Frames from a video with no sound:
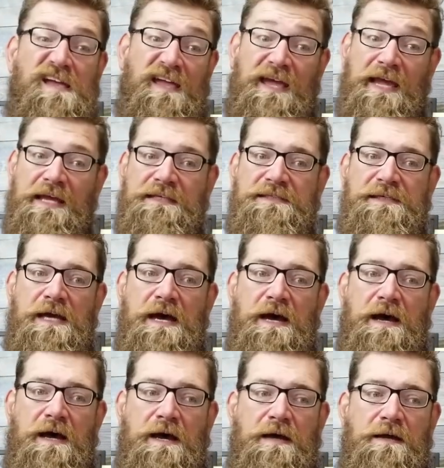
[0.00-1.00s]
It's
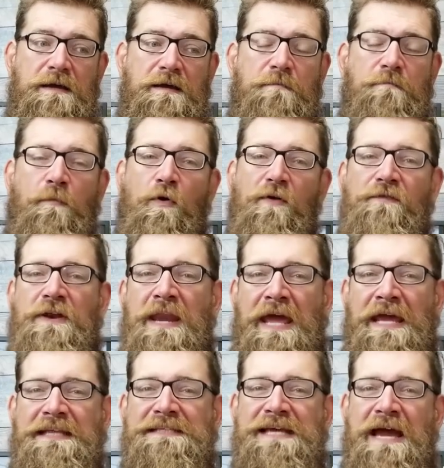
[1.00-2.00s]
more of a
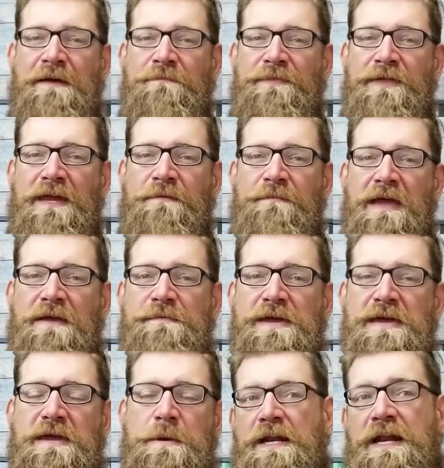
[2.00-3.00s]
nighttime thing
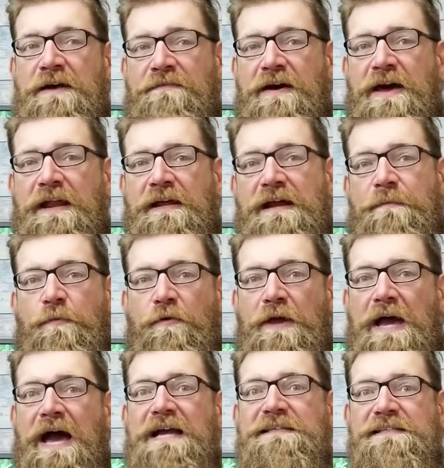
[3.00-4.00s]
maybe. And I've had a couple
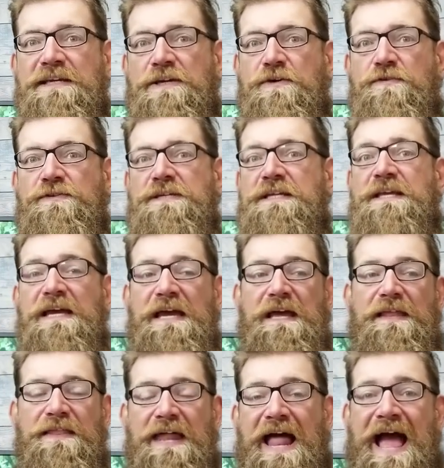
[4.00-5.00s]
guys that use it
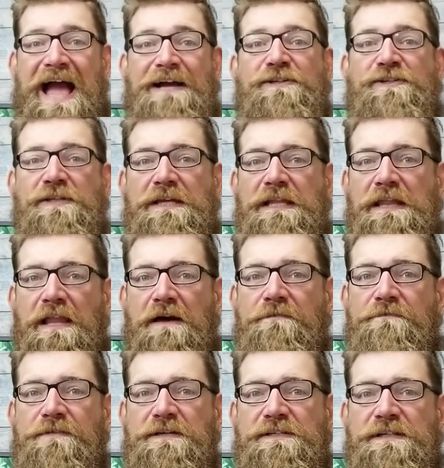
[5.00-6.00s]
that actually
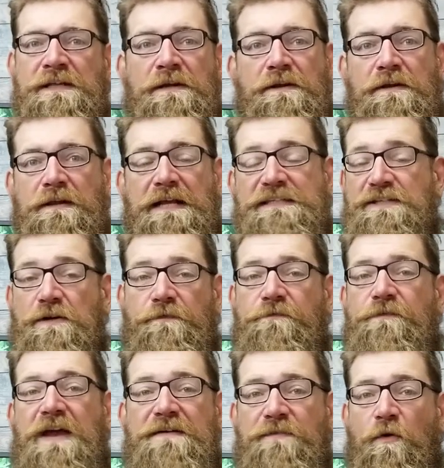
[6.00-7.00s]
love this. And that's their
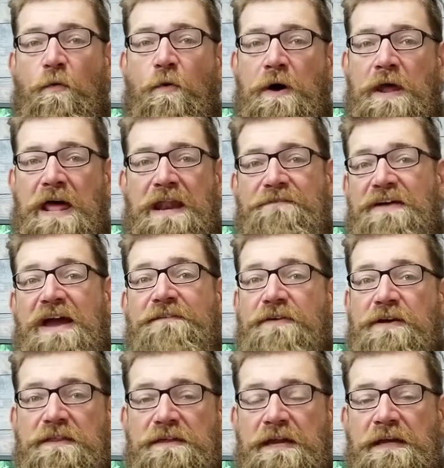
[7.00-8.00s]
favorite one out of
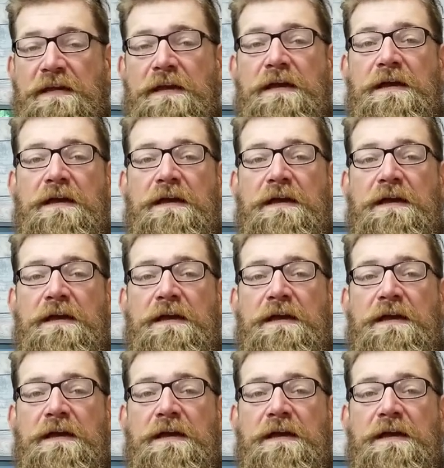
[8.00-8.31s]
everything.